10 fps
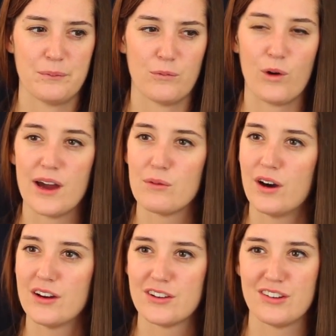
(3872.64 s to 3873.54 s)

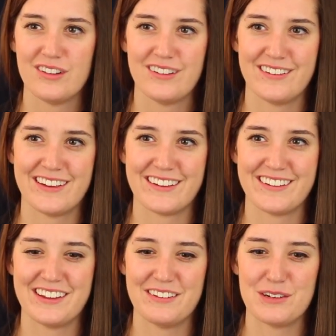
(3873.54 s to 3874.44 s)
whitewashed,
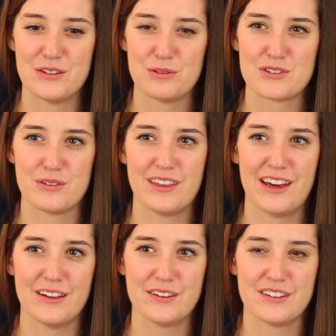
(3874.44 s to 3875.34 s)
and we switched with the
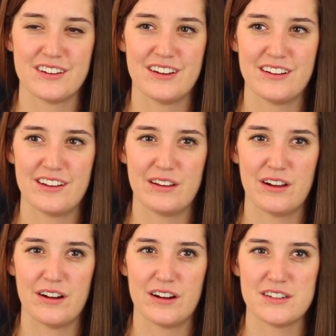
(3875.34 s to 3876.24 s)
elders in
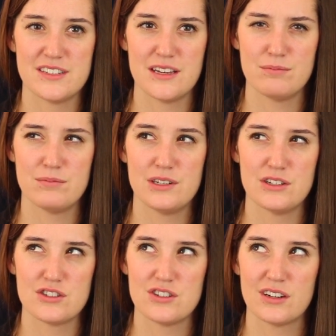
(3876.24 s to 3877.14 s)
our same
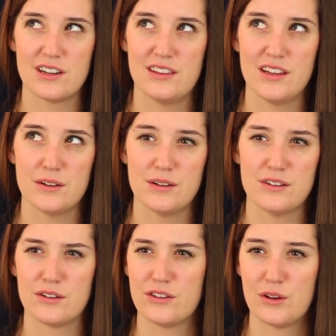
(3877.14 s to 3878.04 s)
district, I think it
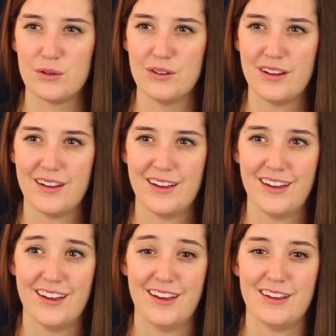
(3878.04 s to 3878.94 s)
was, or zone.
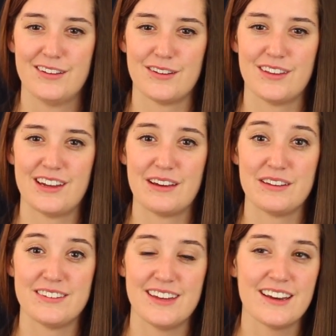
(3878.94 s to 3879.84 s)
So then I
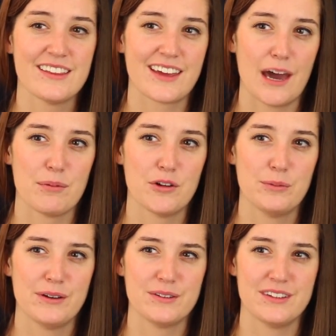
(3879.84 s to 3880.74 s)
stayed in the capital,
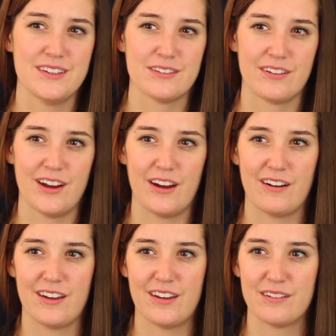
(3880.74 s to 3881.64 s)
but it was a different
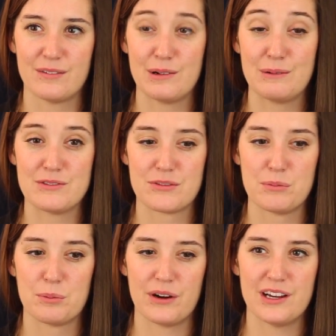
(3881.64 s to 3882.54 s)
area. I went
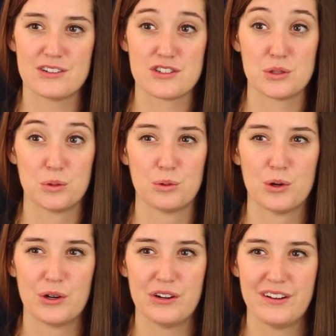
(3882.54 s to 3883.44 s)
from a branch to a
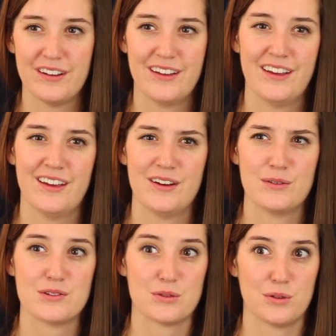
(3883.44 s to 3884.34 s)
ward,
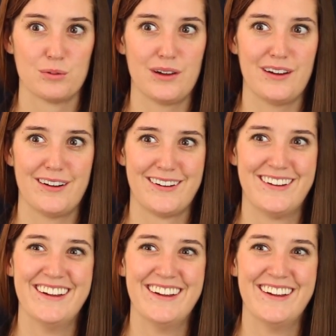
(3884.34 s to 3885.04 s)
which was weird.